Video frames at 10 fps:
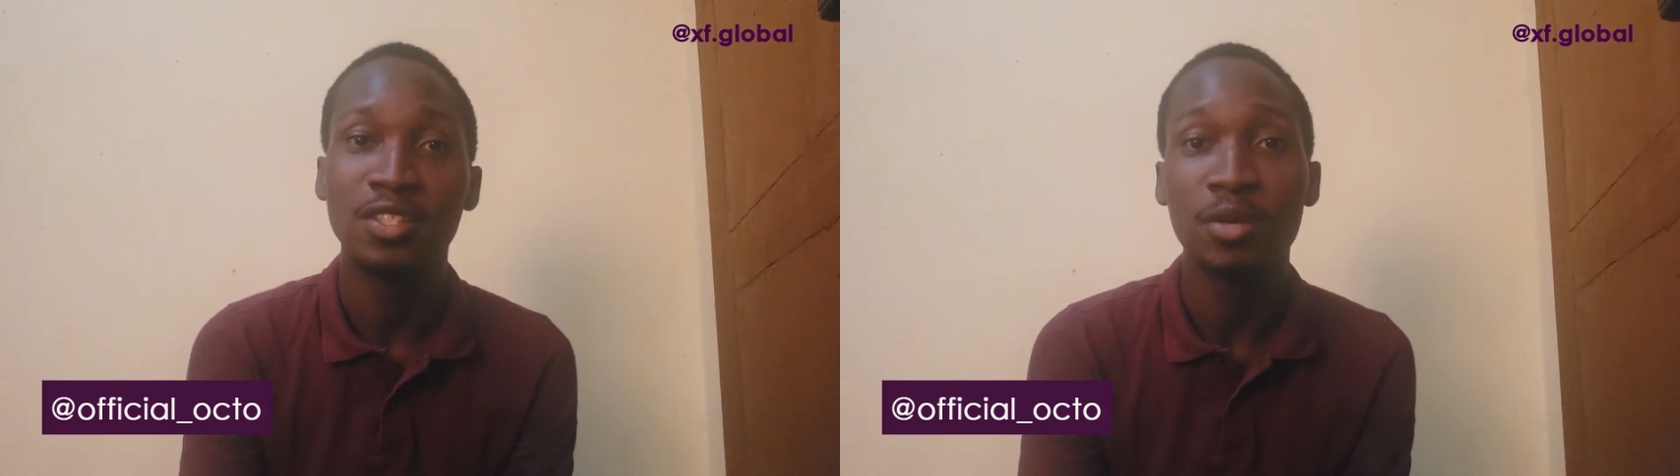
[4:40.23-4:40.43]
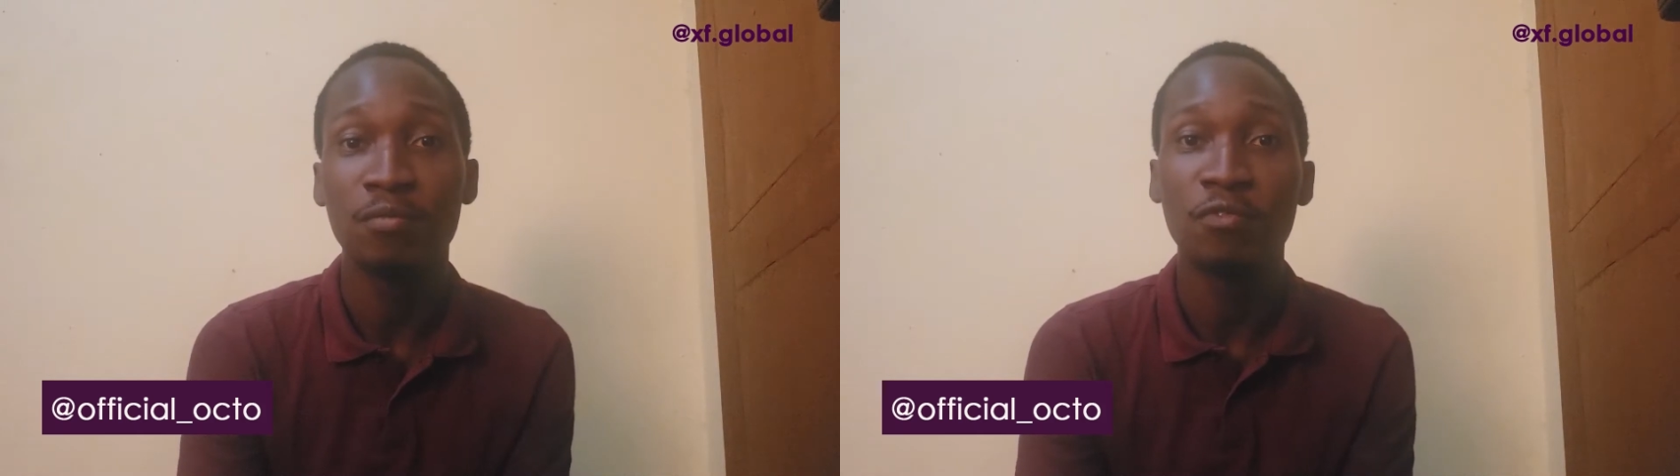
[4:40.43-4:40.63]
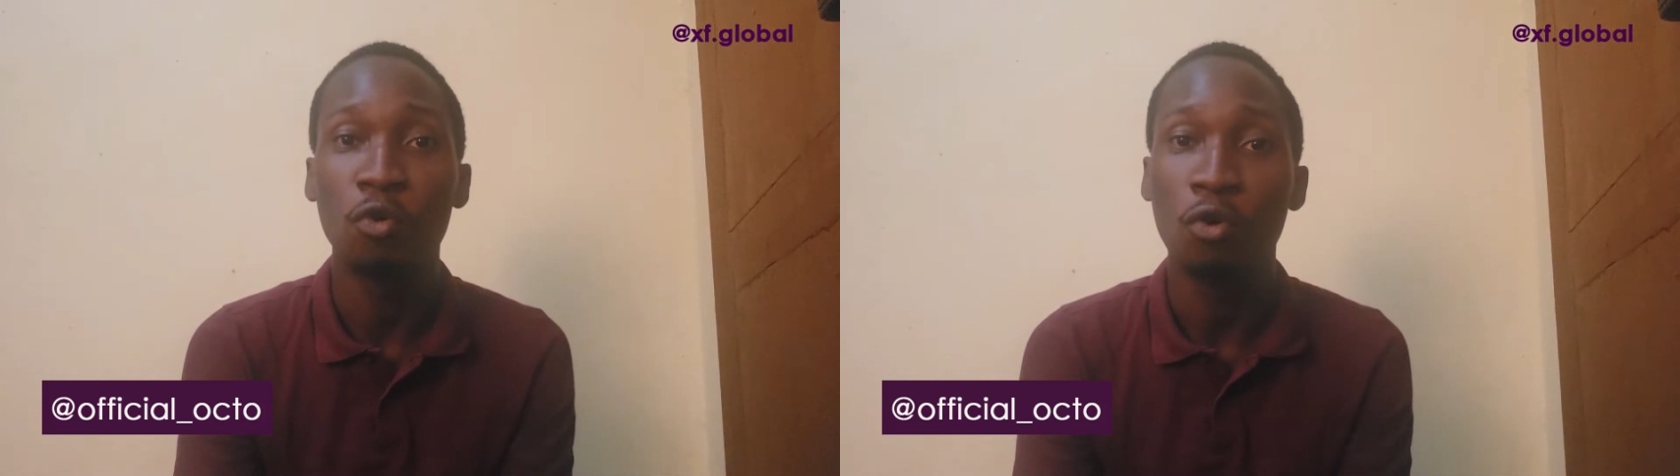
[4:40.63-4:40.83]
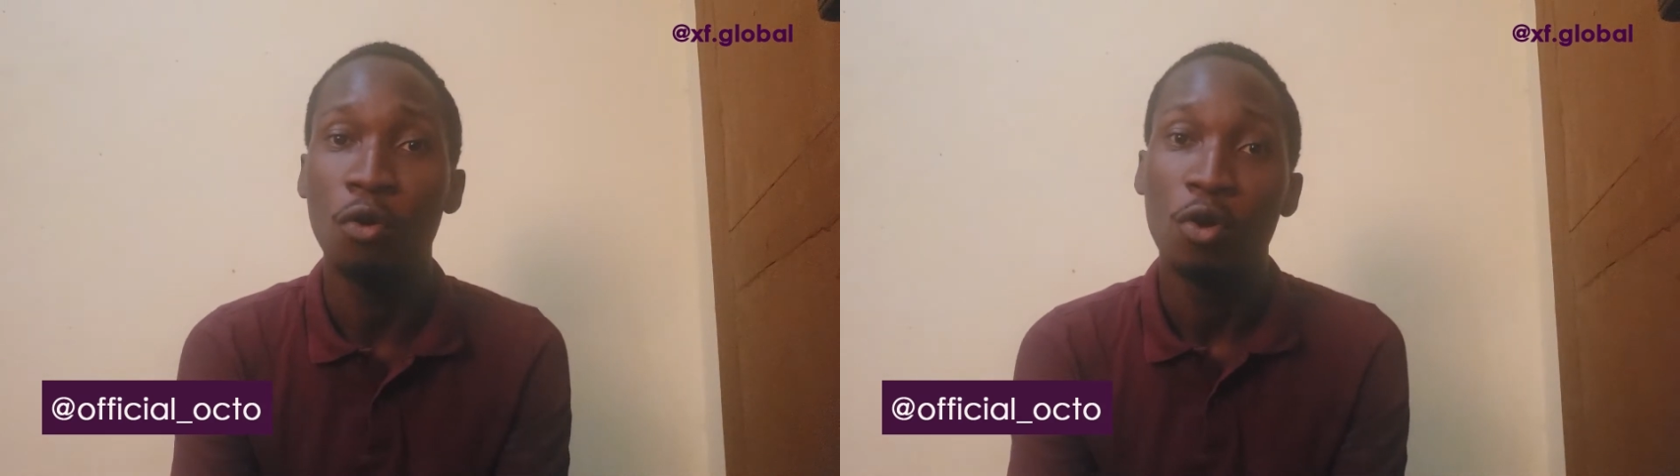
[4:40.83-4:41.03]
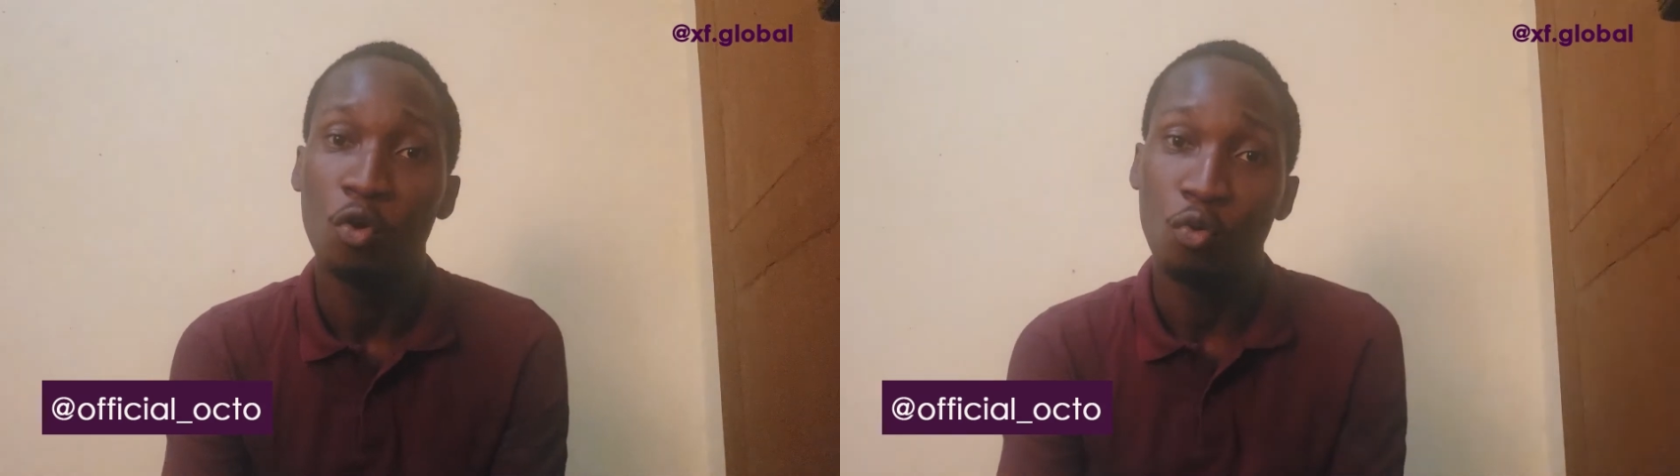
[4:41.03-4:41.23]
same for
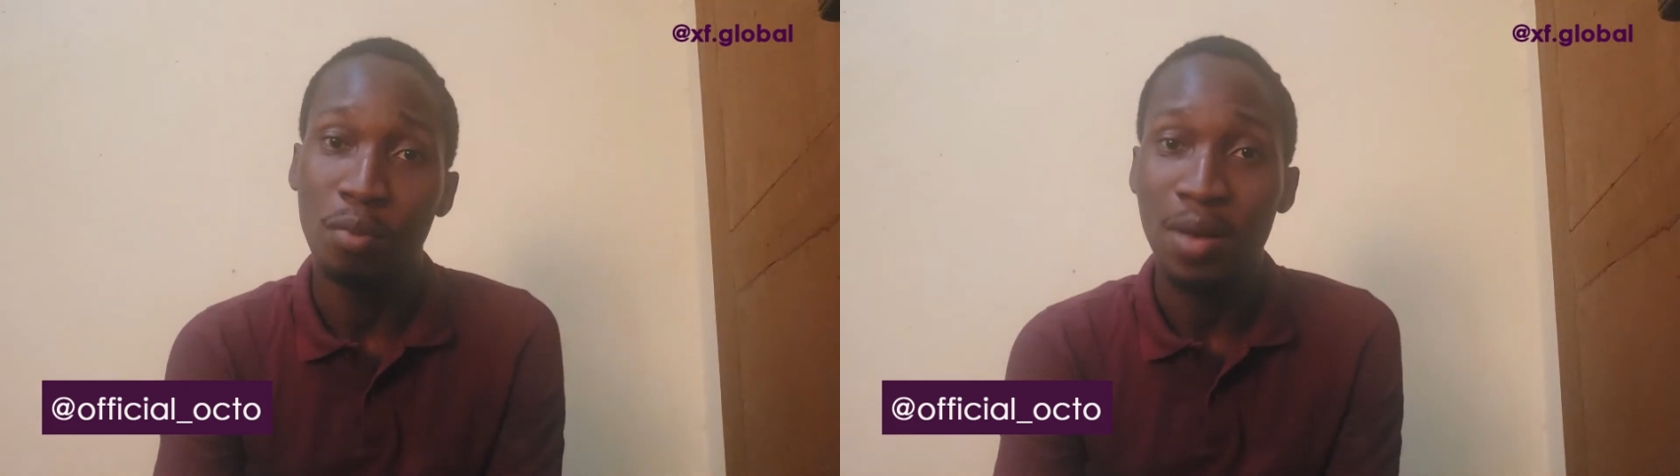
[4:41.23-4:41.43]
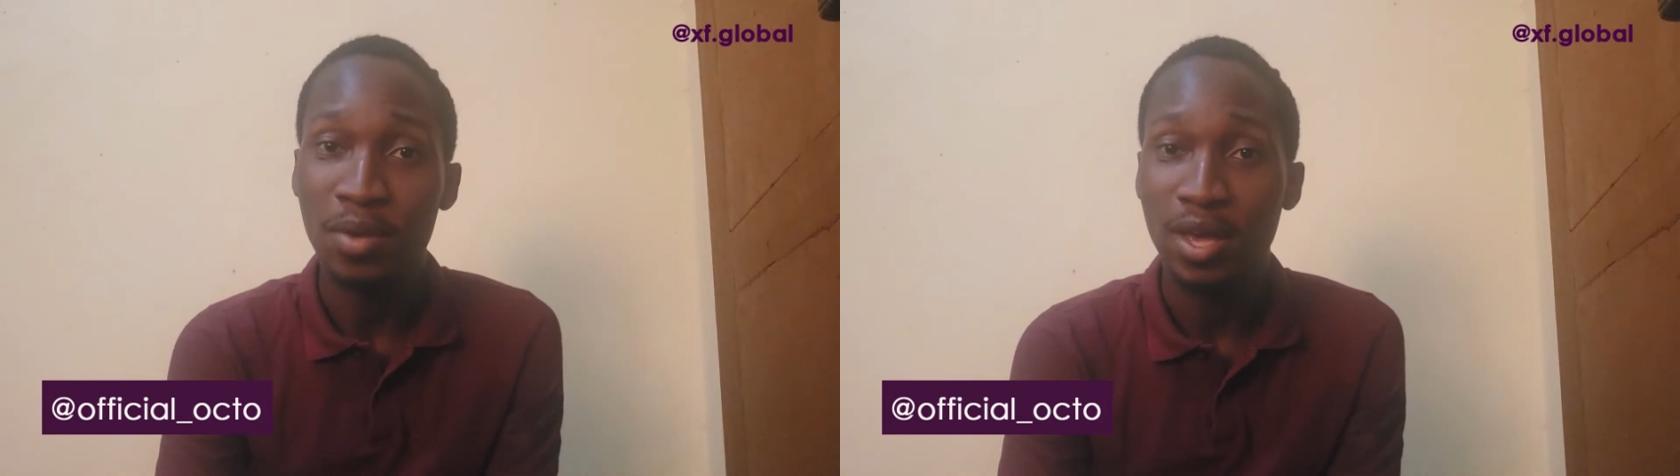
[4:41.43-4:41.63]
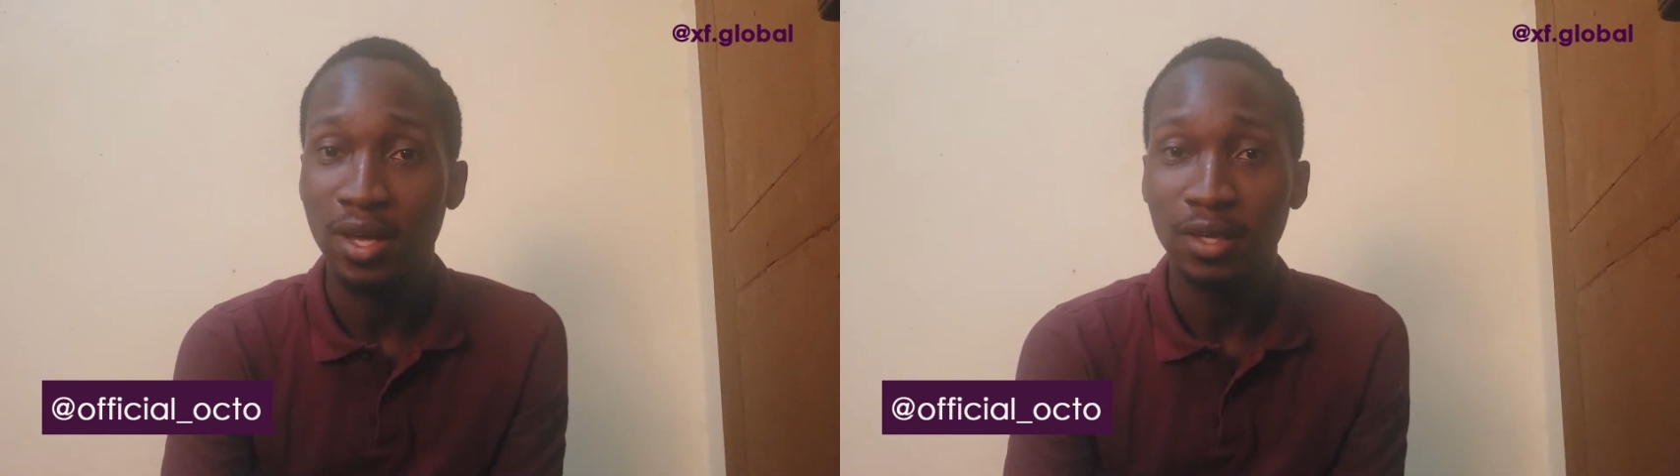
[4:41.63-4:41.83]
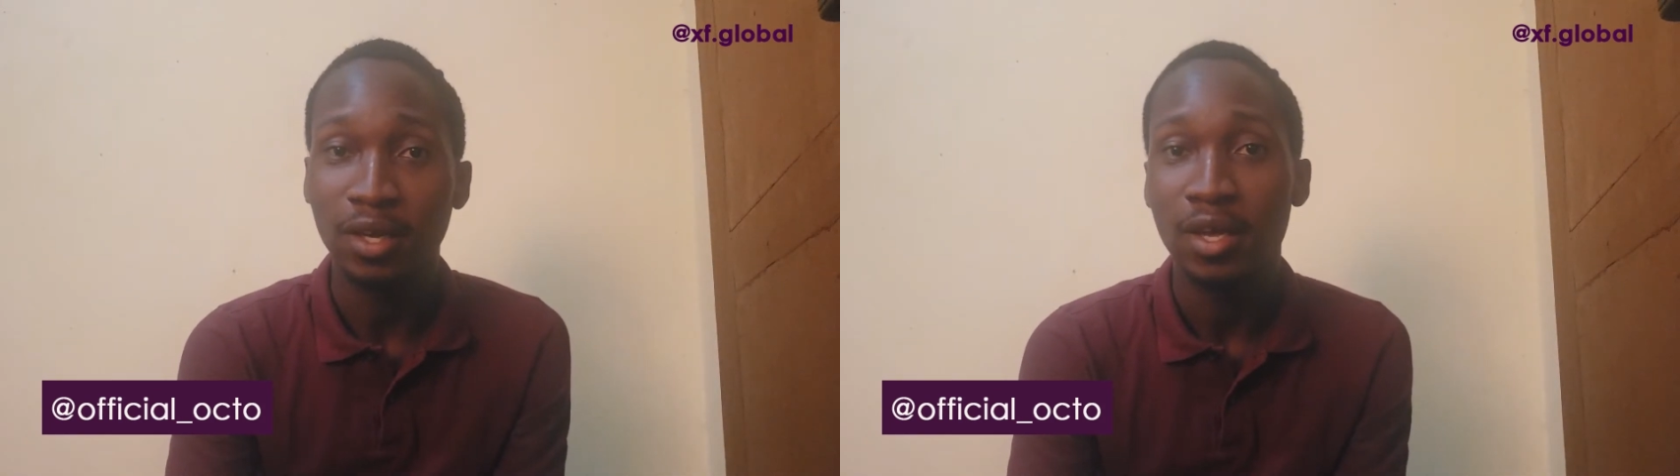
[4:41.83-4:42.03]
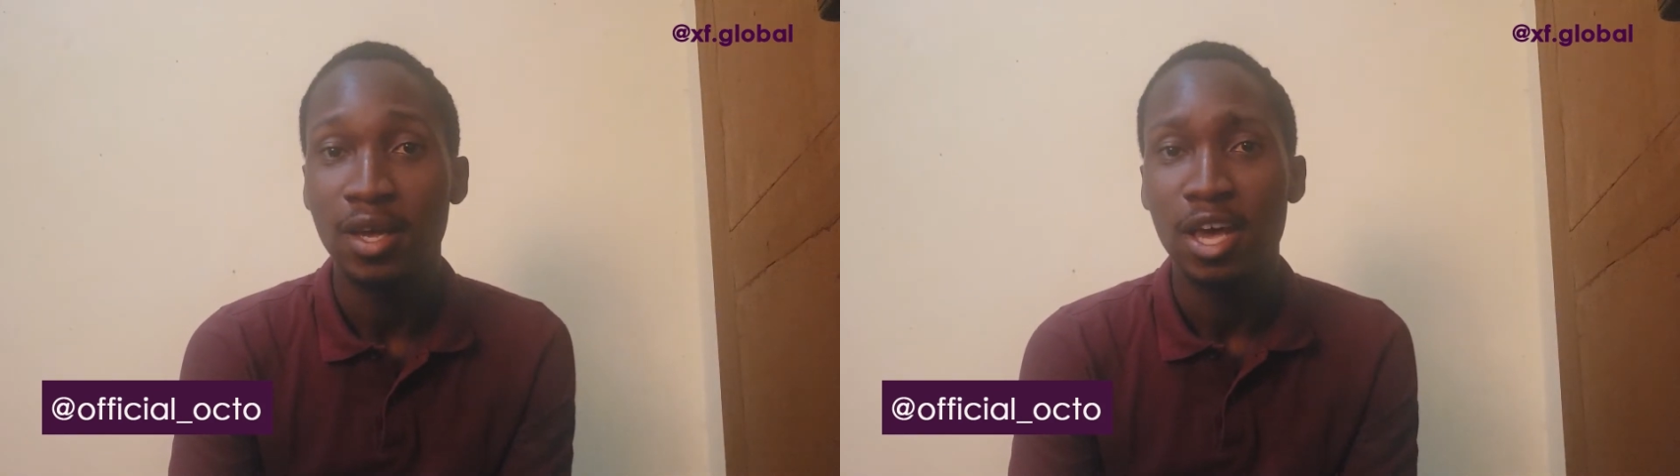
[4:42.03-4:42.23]

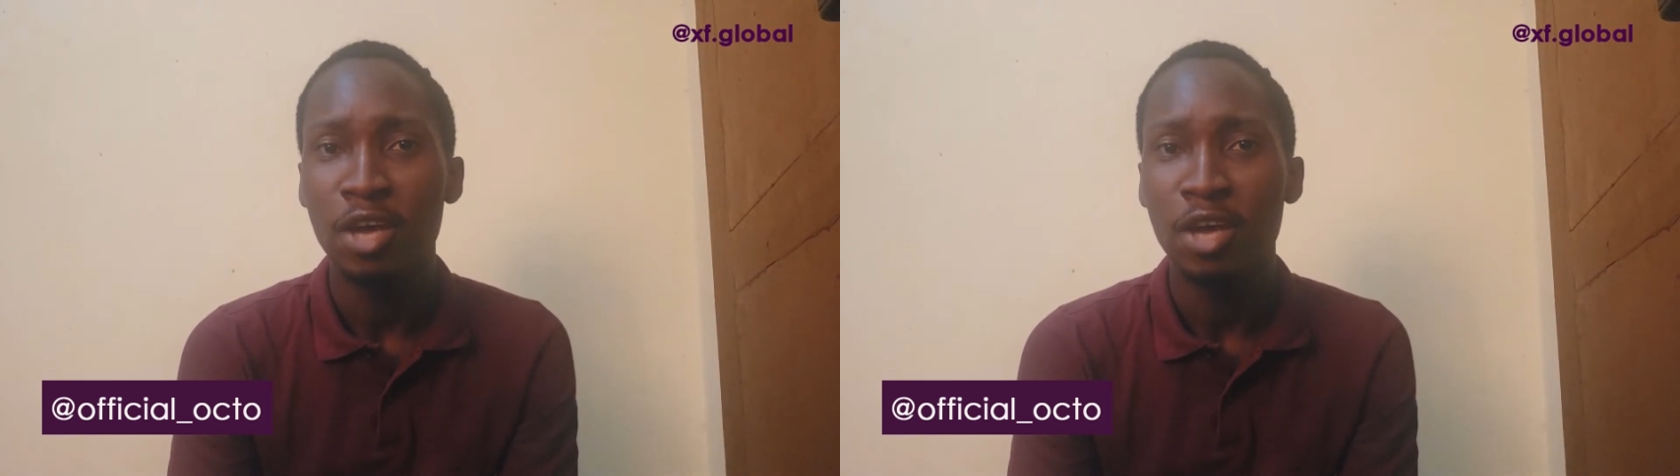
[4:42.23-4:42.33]
Aubameyang,